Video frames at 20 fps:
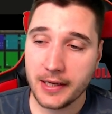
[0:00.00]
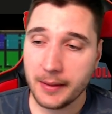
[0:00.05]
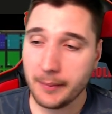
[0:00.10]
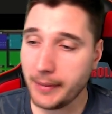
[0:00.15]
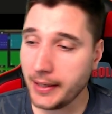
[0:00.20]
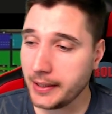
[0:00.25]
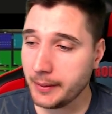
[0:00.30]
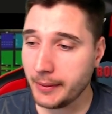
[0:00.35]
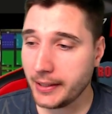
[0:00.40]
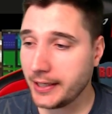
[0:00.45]

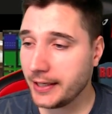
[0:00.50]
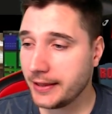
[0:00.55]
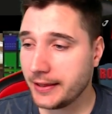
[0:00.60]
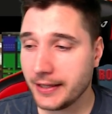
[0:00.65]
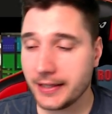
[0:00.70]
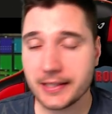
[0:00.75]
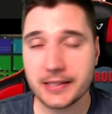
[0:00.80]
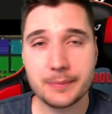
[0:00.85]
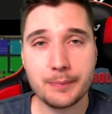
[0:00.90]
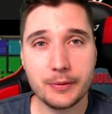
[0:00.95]
many
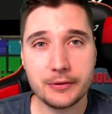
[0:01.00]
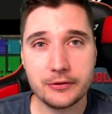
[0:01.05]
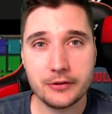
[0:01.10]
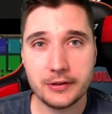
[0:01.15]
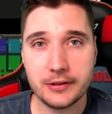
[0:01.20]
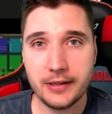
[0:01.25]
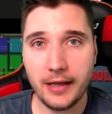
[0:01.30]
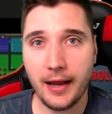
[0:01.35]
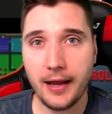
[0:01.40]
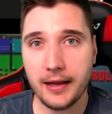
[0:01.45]
things, but
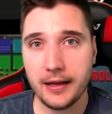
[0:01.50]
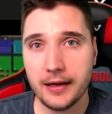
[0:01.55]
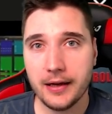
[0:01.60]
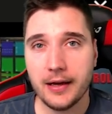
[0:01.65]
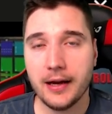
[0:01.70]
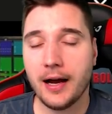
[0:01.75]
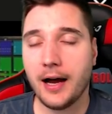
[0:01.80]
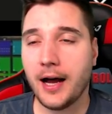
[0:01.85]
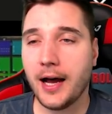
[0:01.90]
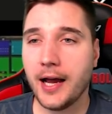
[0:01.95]
today
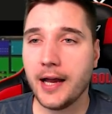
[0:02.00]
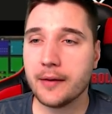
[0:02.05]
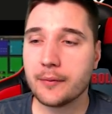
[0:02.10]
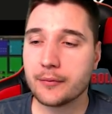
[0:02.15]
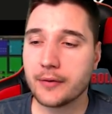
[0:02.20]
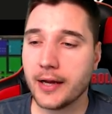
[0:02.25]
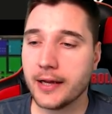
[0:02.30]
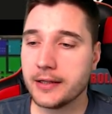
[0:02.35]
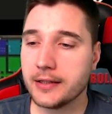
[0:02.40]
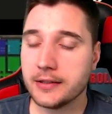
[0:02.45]
I am
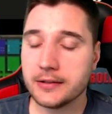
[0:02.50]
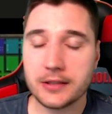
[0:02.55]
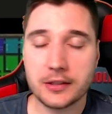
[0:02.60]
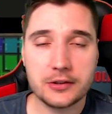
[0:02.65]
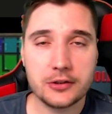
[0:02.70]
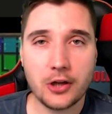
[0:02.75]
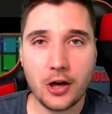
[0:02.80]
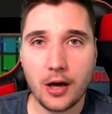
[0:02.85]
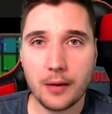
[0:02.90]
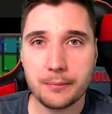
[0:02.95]
ranking the
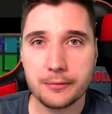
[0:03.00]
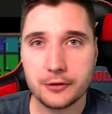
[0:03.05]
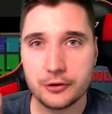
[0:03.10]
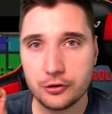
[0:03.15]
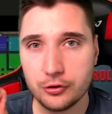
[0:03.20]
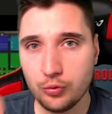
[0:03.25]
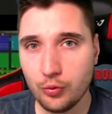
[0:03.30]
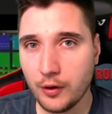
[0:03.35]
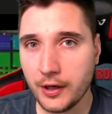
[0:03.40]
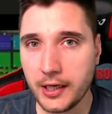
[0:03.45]
top
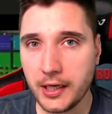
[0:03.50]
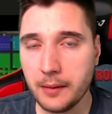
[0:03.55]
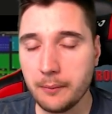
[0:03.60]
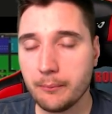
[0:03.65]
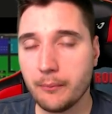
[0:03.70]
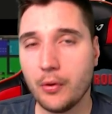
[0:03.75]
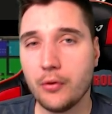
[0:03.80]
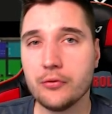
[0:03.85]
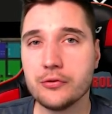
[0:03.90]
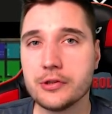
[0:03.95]
20
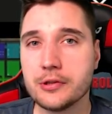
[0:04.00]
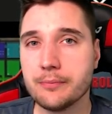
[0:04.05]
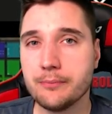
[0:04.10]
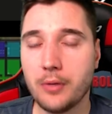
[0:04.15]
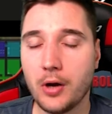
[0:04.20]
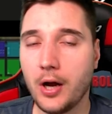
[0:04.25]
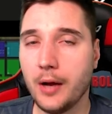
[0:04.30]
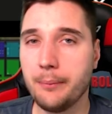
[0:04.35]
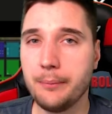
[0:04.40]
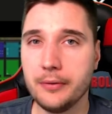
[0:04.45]
most
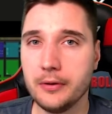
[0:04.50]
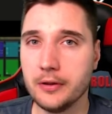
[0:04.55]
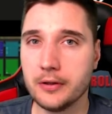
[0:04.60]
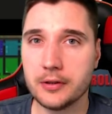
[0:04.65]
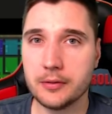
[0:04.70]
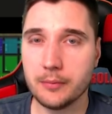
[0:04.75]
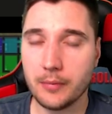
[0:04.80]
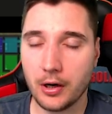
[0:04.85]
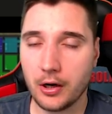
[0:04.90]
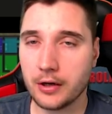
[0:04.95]

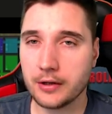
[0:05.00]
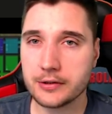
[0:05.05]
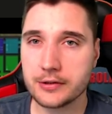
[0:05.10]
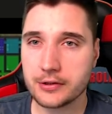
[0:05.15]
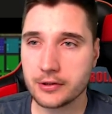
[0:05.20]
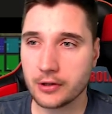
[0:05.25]
popular mods